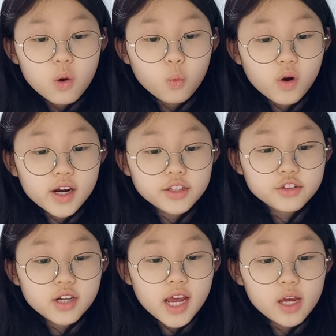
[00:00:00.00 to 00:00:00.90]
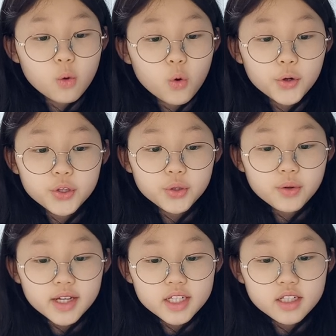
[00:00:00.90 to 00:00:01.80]
Why do they all do
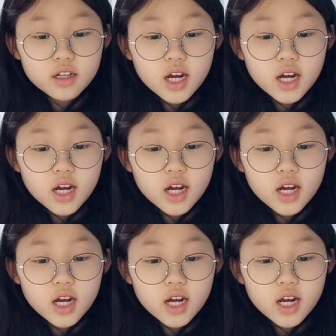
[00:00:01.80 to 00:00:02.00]
it?